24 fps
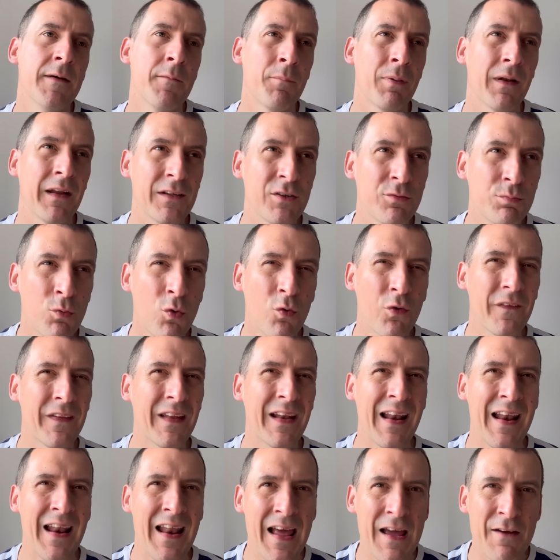Plays more on
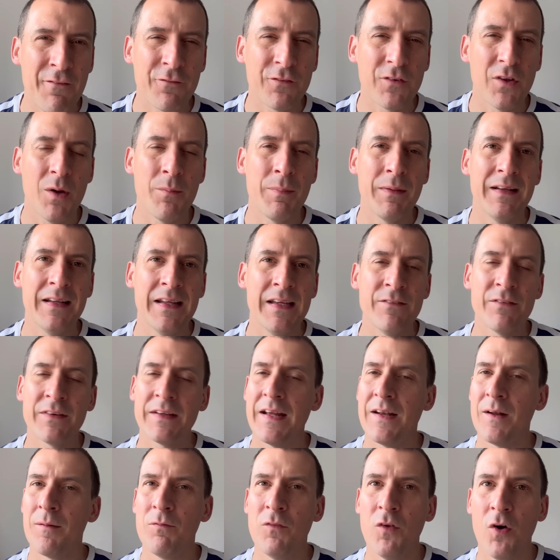the left, I believe.
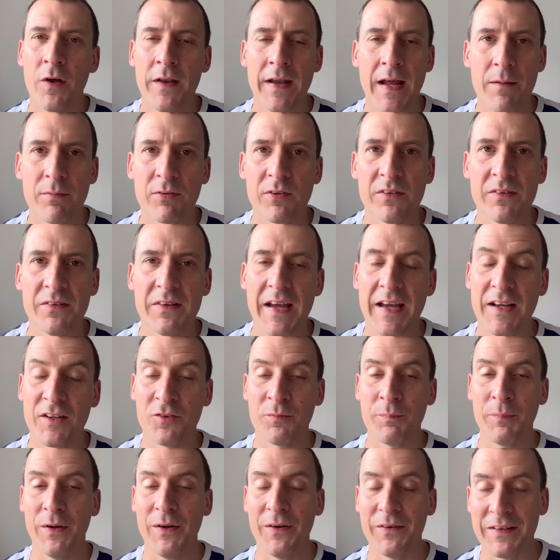Again, I'm not an absolute
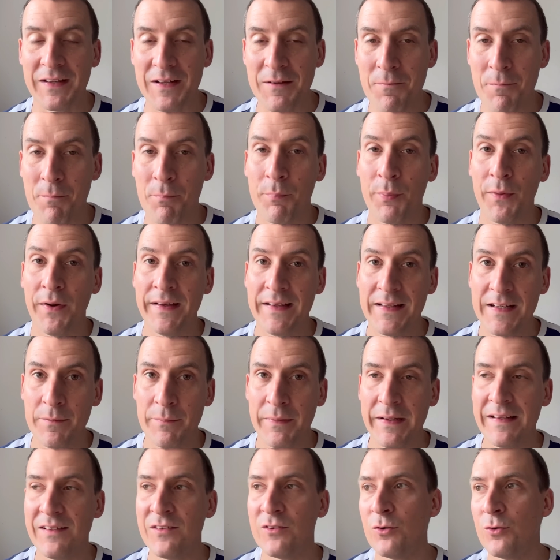expert on him by any
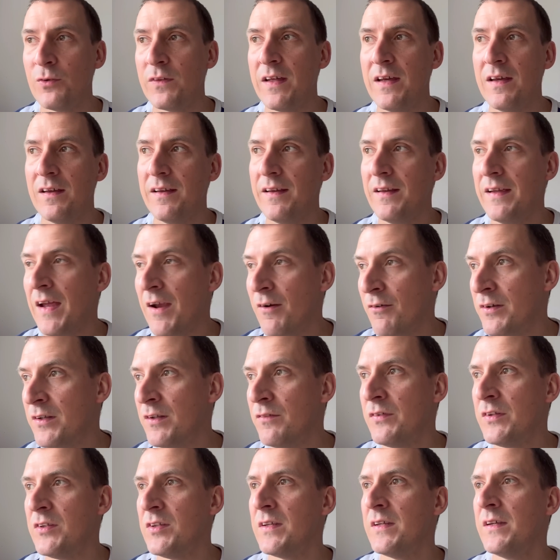means, or the
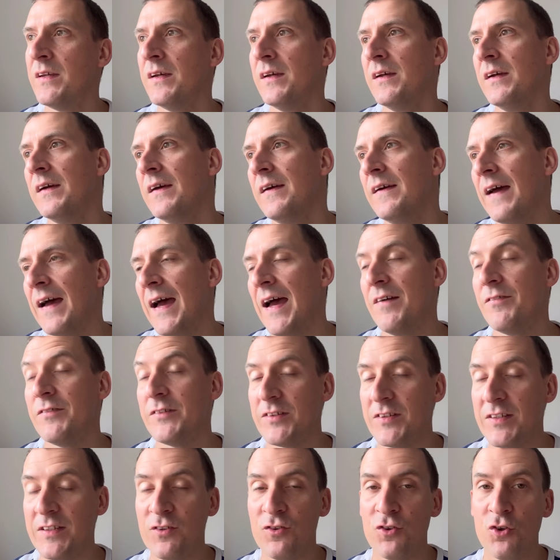Eredivisie.
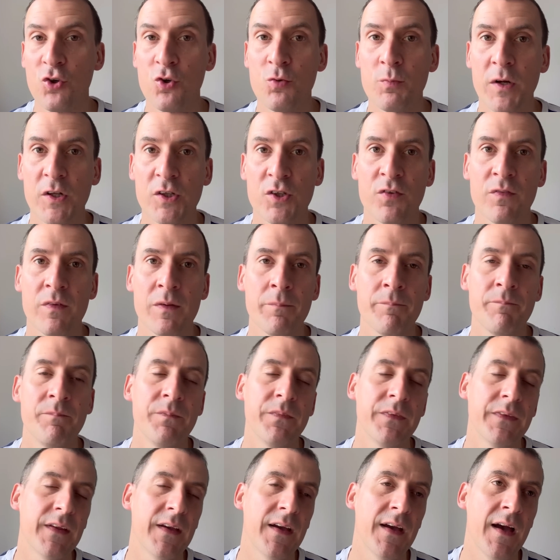Haven't seen too much of him.
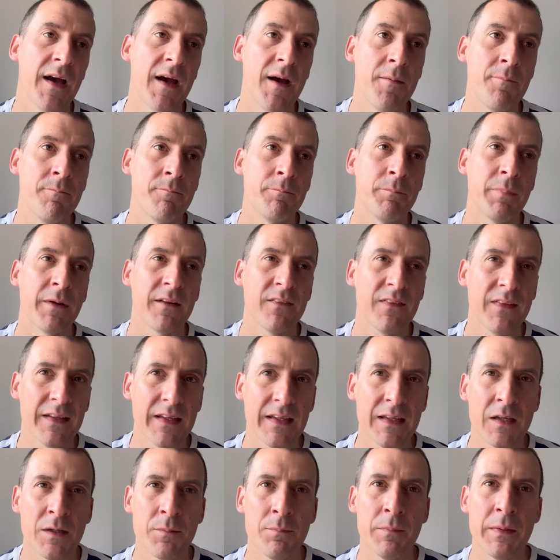But I
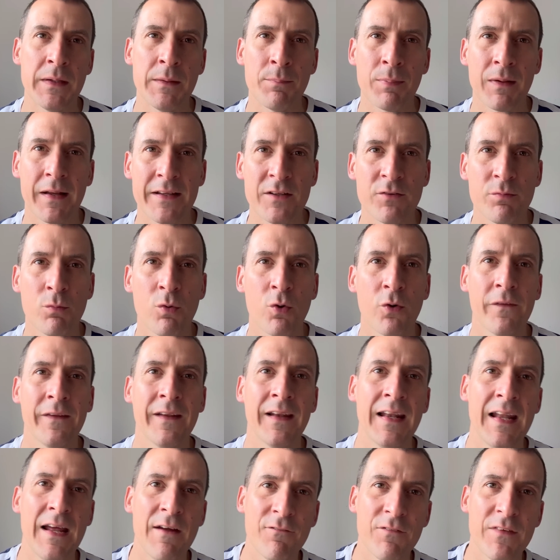think he plays more on
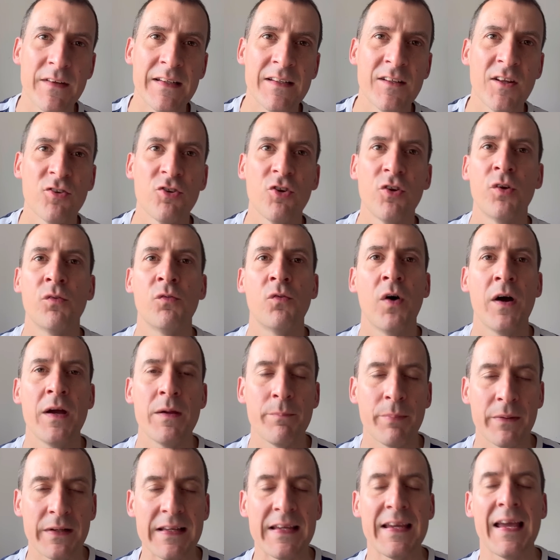the left than he does on the
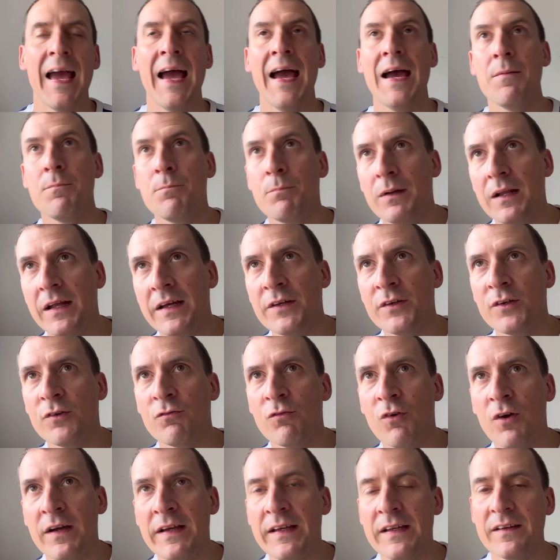right, but he can play on the
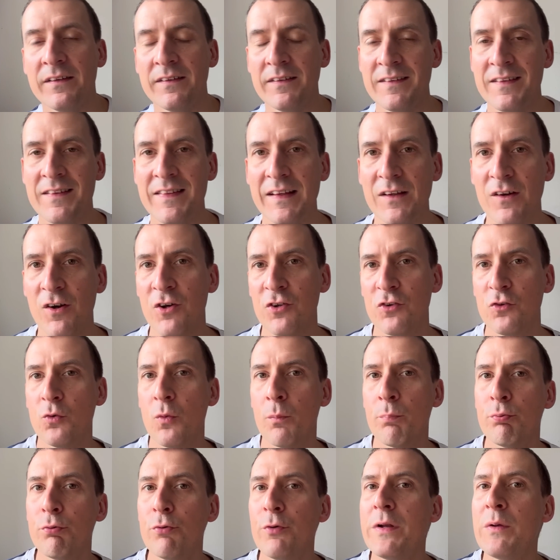right. You think
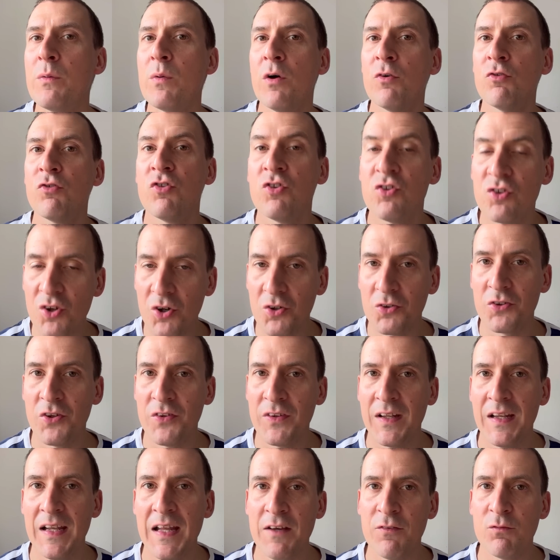Arsenal are pretty well stocked
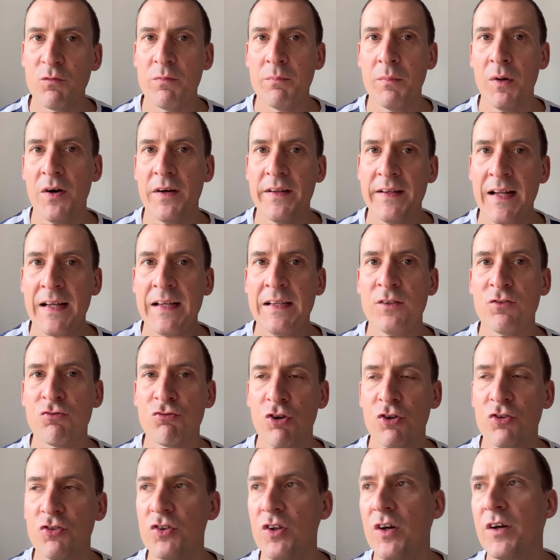on the left with Martinelli and
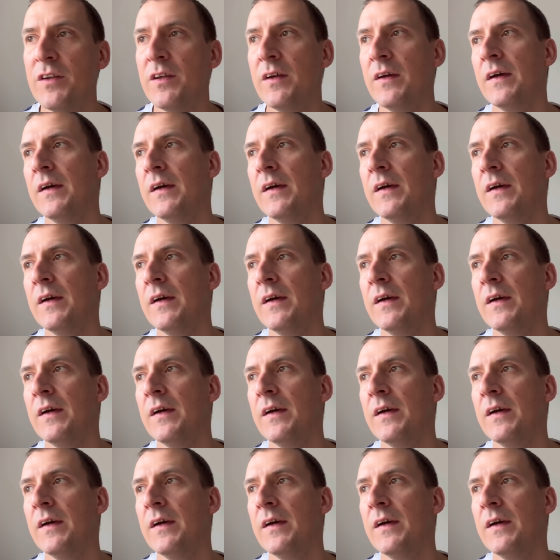Trossard.